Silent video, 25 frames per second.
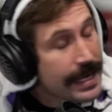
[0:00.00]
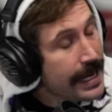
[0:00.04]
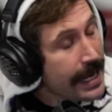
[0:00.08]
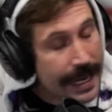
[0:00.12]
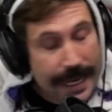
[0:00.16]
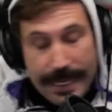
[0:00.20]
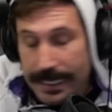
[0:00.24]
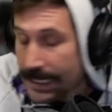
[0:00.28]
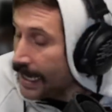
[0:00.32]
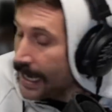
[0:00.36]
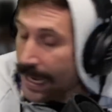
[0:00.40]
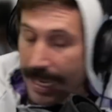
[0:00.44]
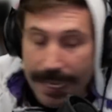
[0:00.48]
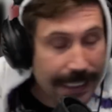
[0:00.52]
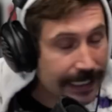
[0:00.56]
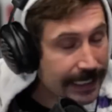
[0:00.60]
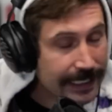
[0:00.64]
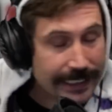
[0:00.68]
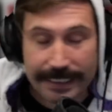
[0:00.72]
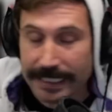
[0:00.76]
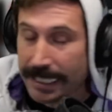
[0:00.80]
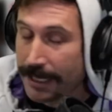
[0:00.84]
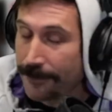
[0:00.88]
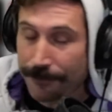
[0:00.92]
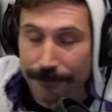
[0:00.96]
It
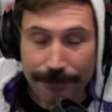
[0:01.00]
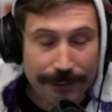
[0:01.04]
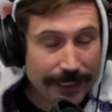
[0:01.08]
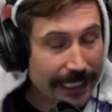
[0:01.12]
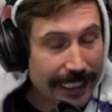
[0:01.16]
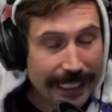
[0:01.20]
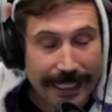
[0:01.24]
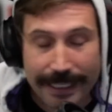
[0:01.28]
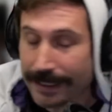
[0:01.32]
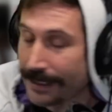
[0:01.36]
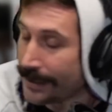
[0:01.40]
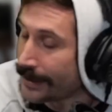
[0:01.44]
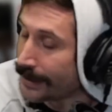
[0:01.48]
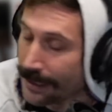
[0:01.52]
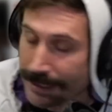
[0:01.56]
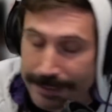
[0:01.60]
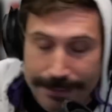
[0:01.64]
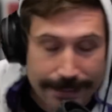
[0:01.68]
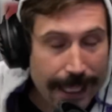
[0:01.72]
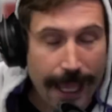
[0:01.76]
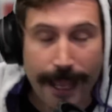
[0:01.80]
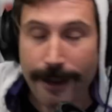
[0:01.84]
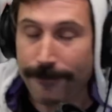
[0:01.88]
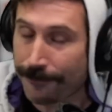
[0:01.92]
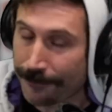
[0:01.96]
hits differently, it does
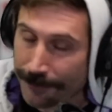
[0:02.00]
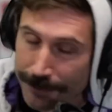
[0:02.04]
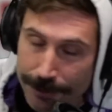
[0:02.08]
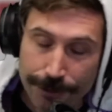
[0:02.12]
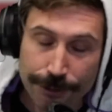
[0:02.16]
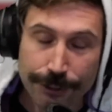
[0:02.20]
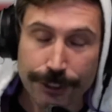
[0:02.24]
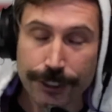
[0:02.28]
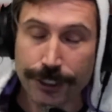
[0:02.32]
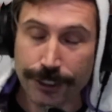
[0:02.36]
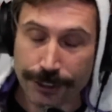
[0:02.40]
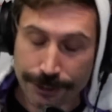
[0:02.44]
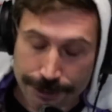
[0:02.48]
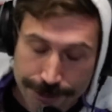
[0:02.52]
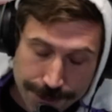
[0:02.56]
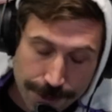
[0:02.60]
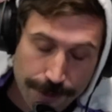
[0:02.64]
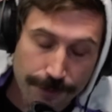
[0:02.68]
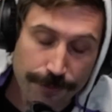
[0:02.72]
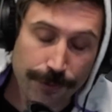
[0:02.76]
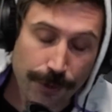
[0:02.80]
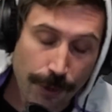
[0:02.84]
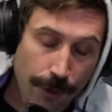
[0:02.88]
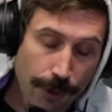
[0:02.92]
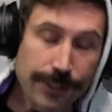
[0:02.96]
not feel good.
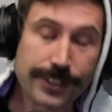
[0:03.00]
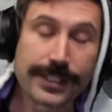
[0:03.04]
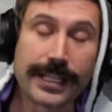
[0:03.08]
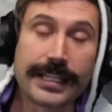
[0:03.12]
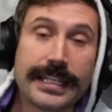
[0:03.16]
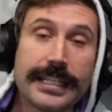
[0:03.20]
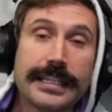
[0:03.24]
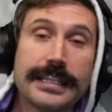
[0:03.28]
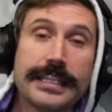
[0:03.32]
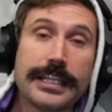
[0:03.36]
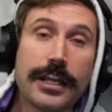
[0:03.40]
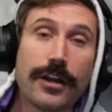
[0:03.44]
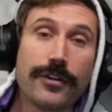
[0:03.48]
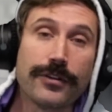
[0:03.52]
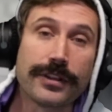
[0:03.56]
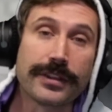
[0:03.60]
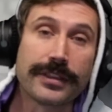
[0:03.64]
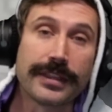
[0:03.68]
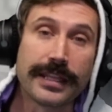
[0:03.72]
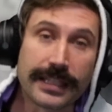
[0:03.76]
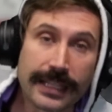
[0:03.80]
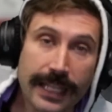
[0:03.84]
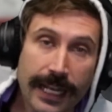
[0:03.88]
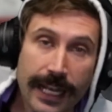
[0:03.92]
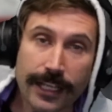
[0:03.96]
So, of course, I did the only
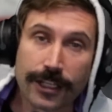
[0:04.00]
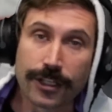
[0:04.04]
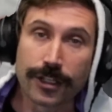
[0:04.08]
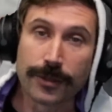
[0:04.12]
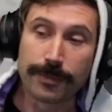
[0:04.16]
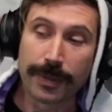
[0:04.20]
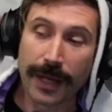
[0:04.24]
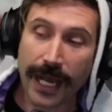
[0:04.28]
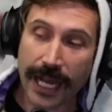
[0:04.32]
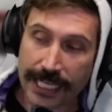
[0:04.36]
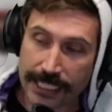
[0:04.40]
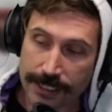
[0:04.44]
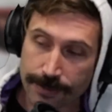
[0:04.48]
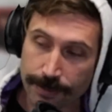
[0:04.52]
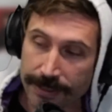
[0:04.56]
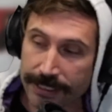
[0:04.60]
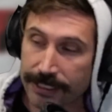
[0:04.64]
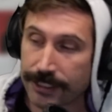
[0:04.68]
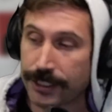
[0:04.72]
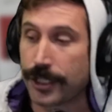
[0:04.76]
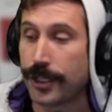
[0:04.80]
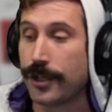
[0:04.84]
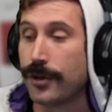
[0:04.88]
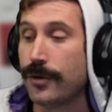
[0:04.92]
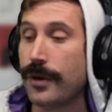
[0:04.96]
thing that I could possibly
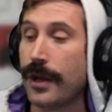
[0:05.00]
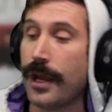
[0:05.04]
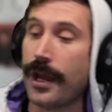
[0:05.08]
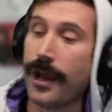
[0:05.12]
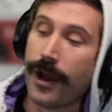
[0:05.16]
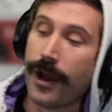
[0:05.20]
do.